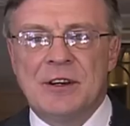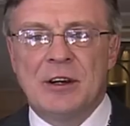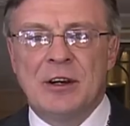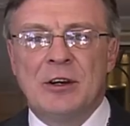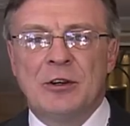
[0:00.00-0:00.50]

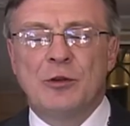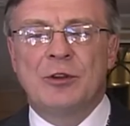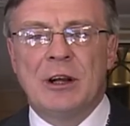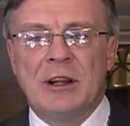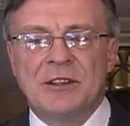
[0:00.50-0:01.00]
uh, to
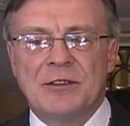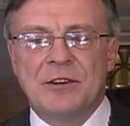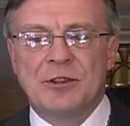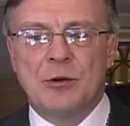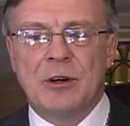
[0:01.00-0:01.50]
tell us
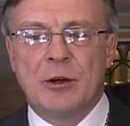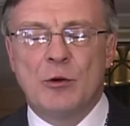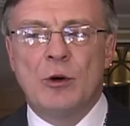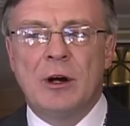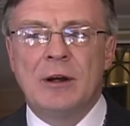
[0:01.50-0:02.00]
the story
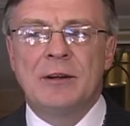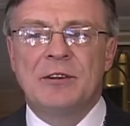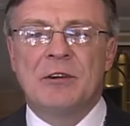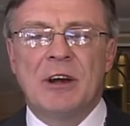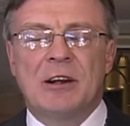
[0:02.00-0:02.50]
who are
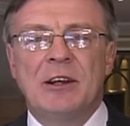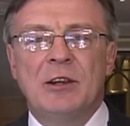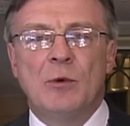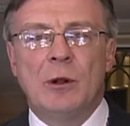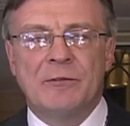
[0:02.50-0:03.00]
directly
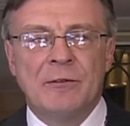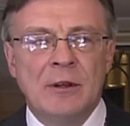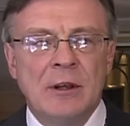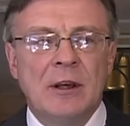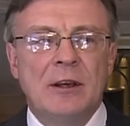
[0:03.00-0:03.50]
involved
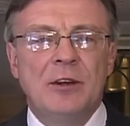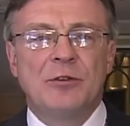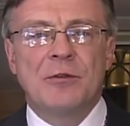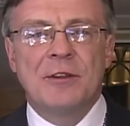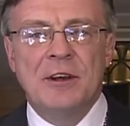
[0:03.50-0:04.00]

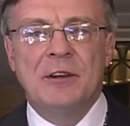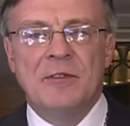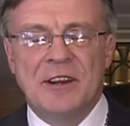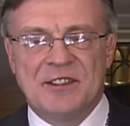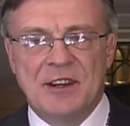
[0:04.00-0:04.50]
into the
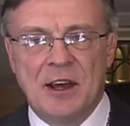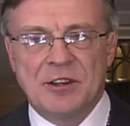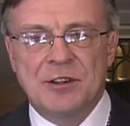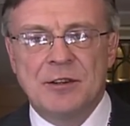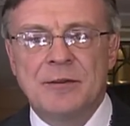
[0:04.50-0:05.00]

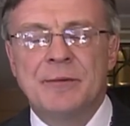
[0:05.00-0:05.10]
investigation.